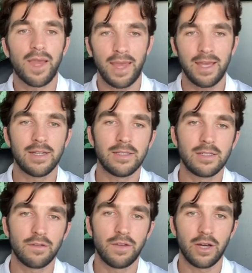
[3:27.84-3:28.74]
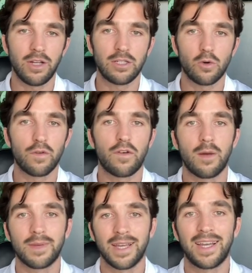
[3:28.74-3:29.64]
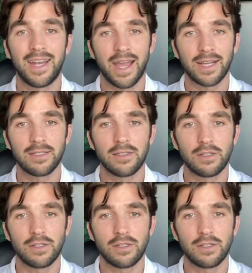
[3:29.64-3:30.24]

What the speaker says: and Fidelity Total Farm can connect.